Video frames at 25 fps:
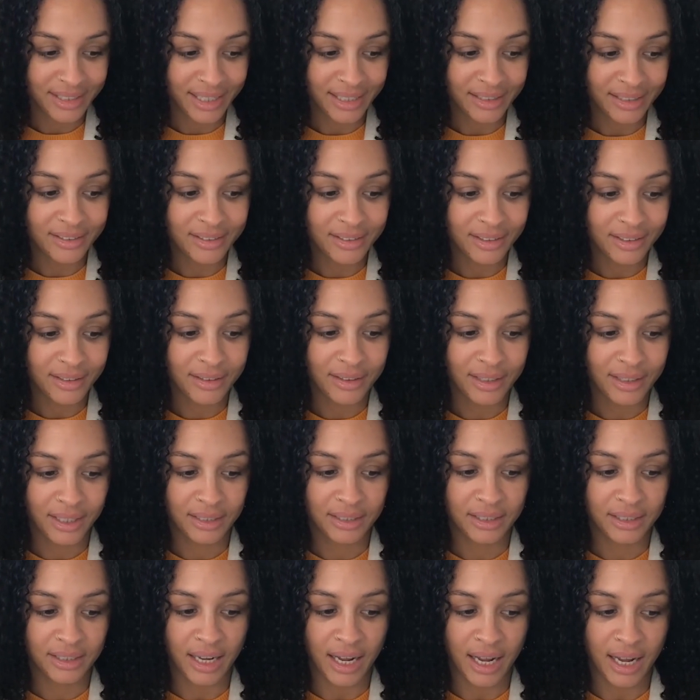that's the
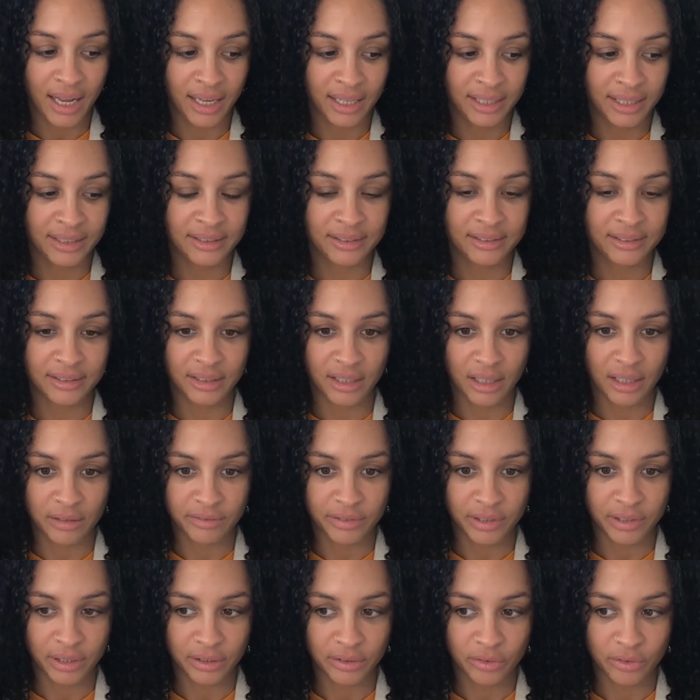thing that I
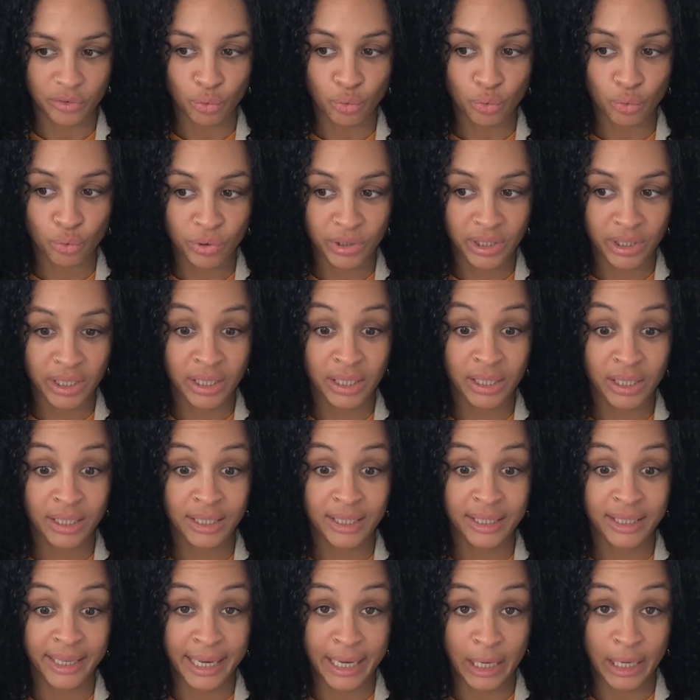discovered
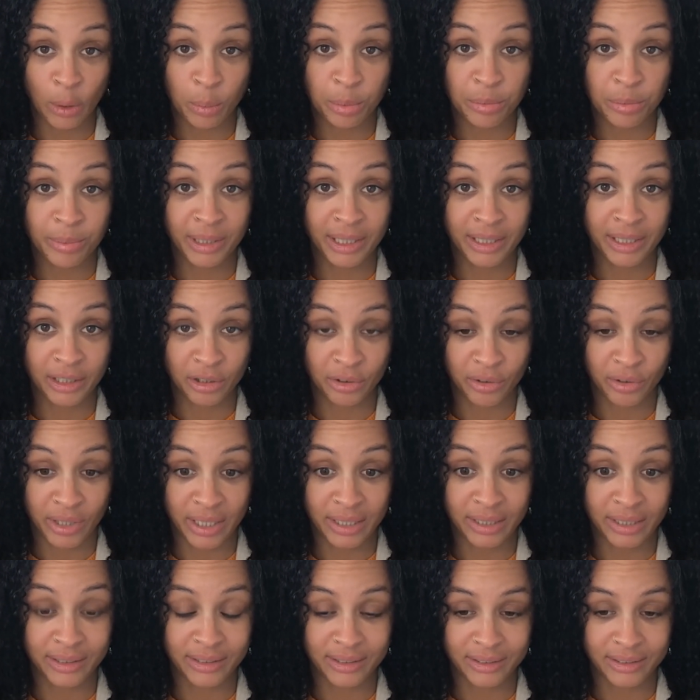really helped me in
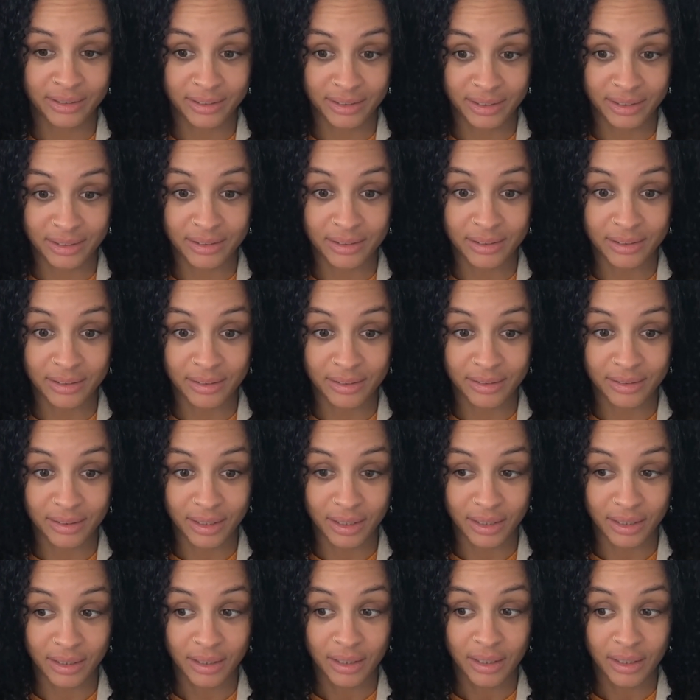creating
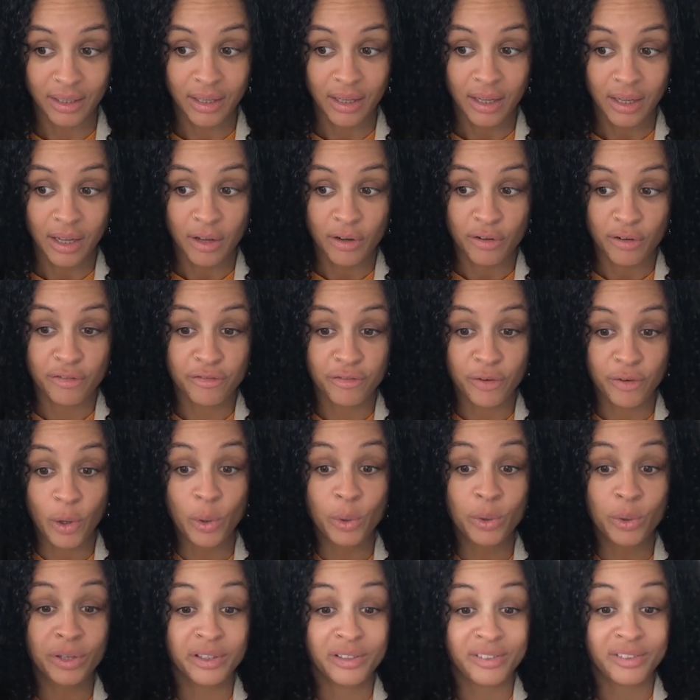consistency.
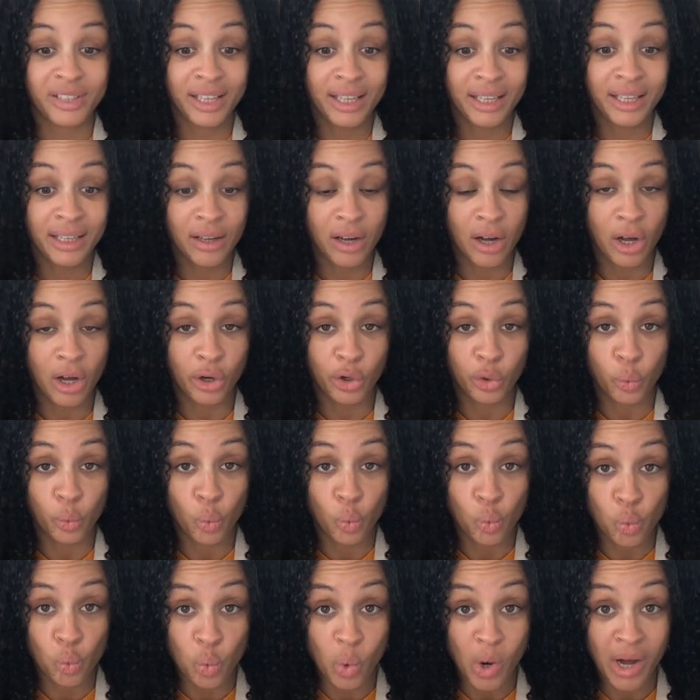Focusing
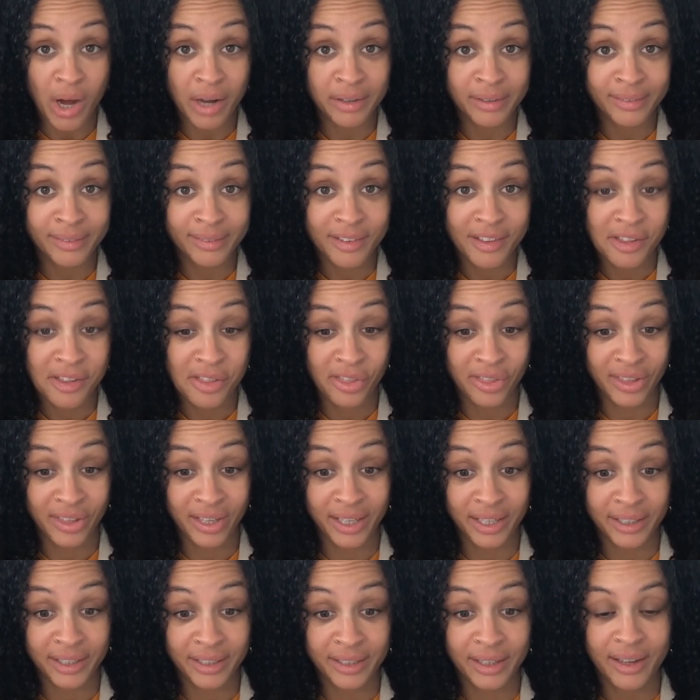on one
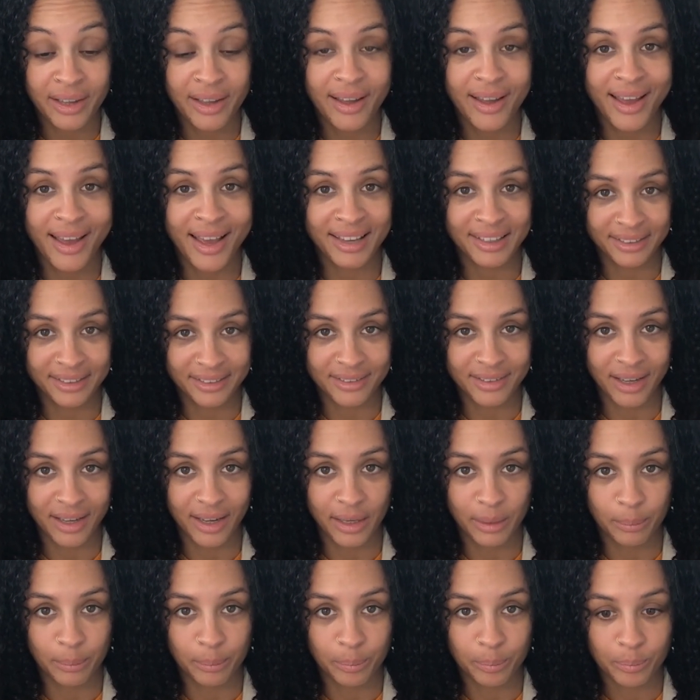thing at a
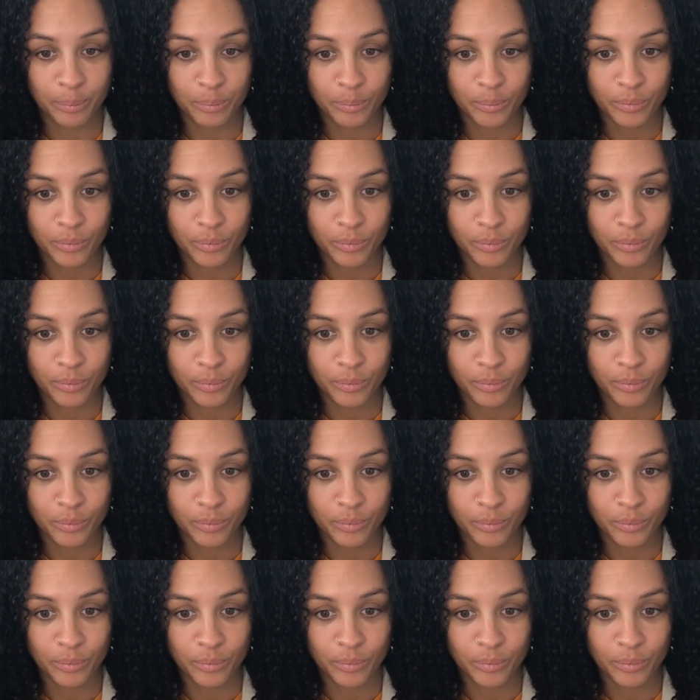time.